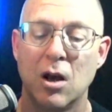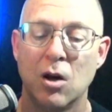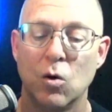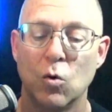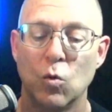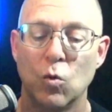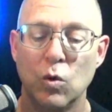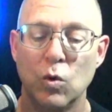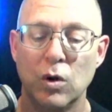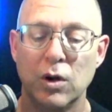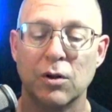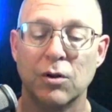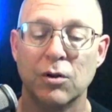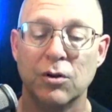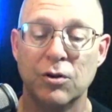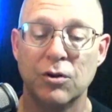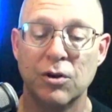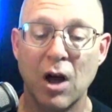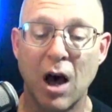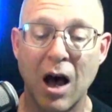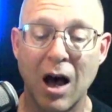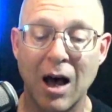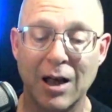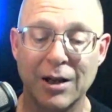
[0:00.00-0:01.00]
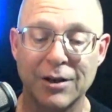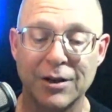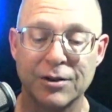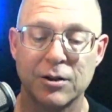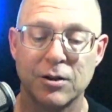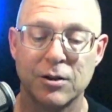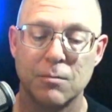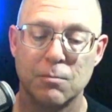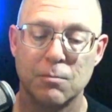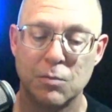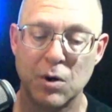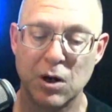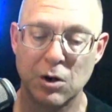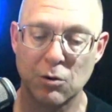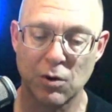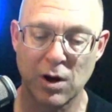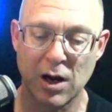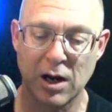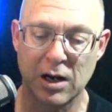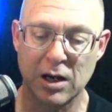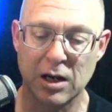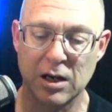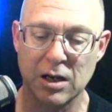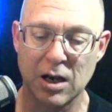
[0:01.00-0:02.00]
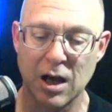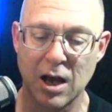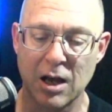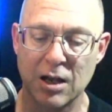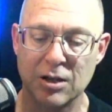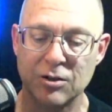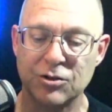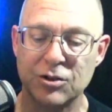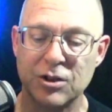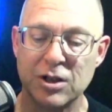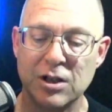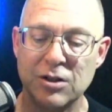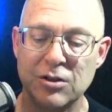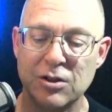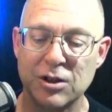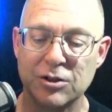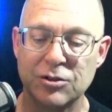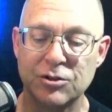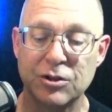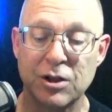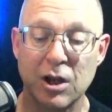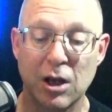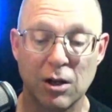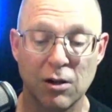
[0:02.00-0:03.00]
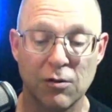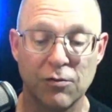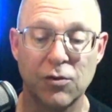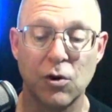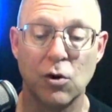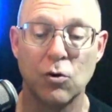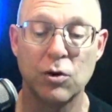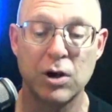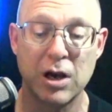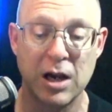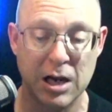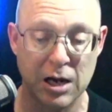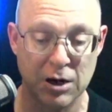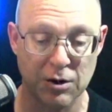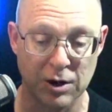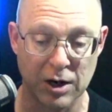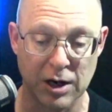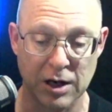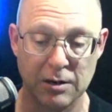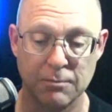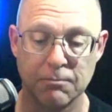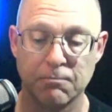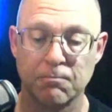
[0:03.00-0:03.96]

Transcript: will not be recognized in this telephone hearing.